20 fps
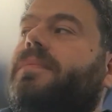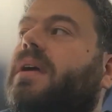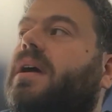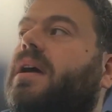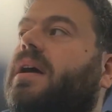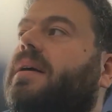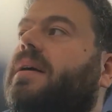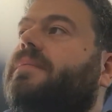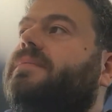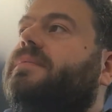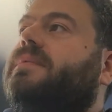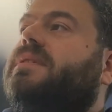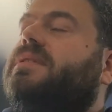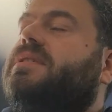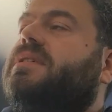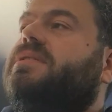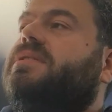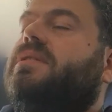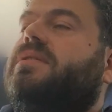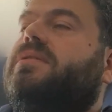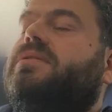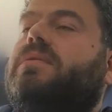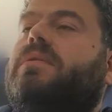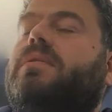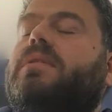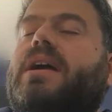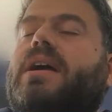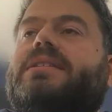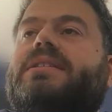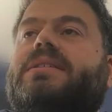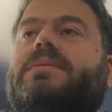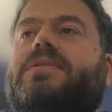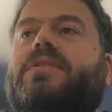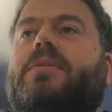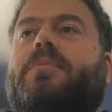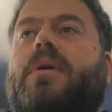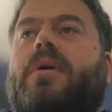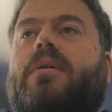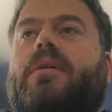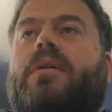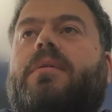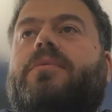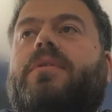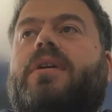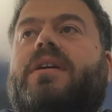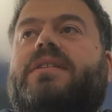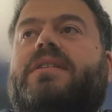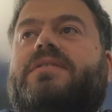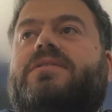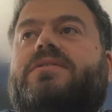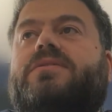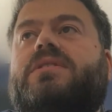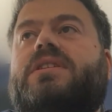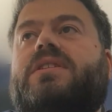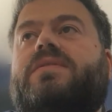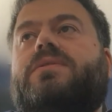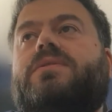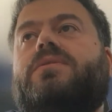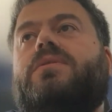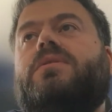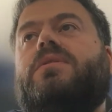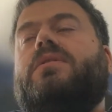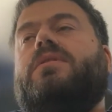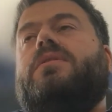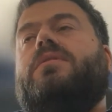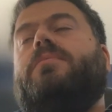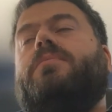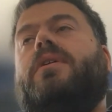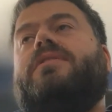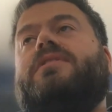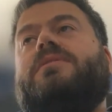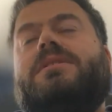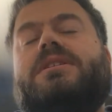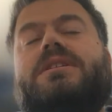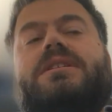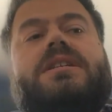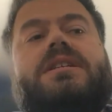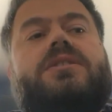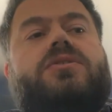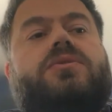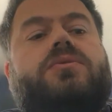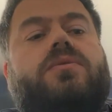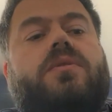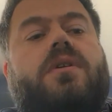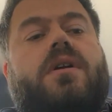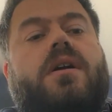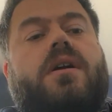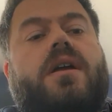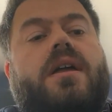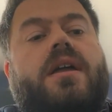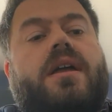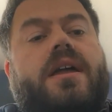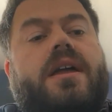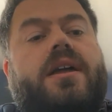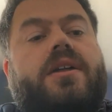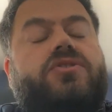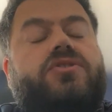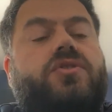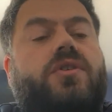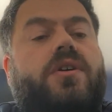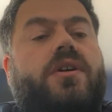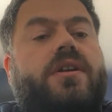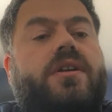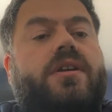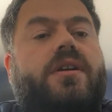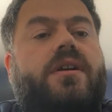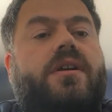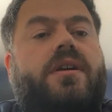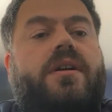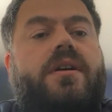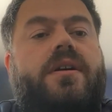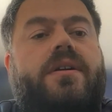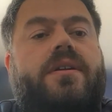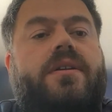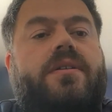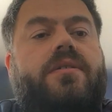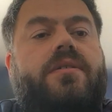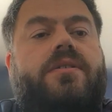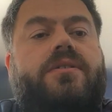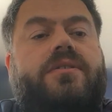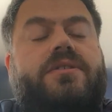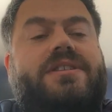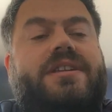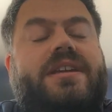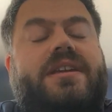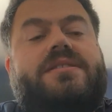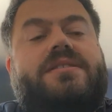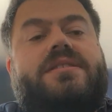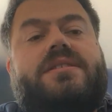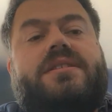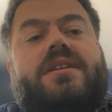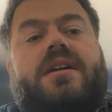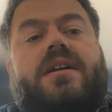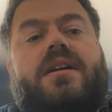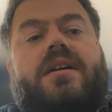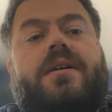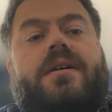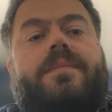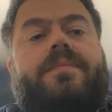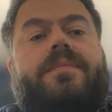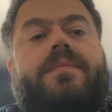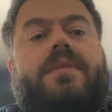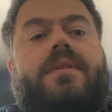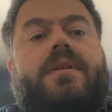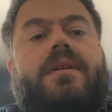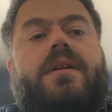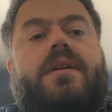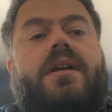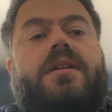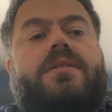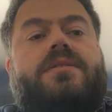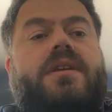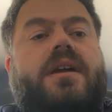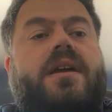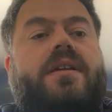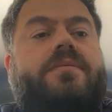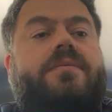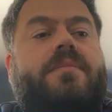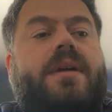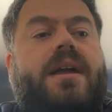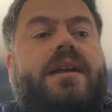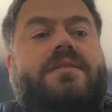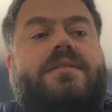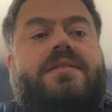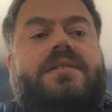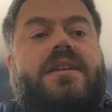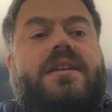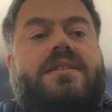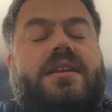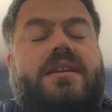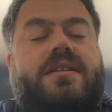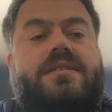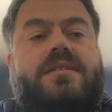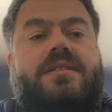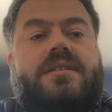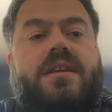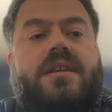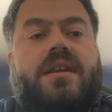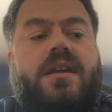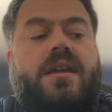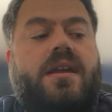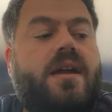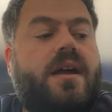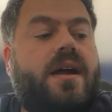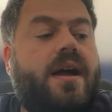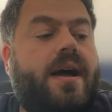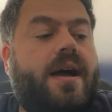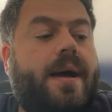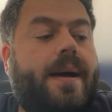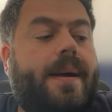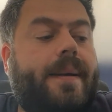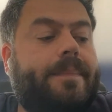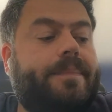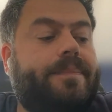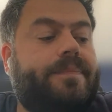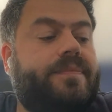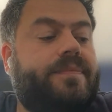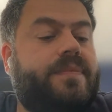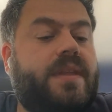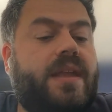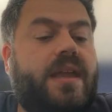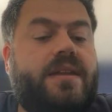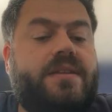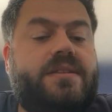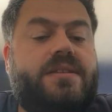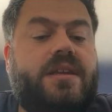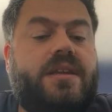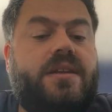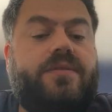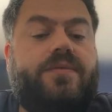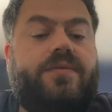The whole idea with the power upgrade is to give you the possibility to enjoy your content at max settings and in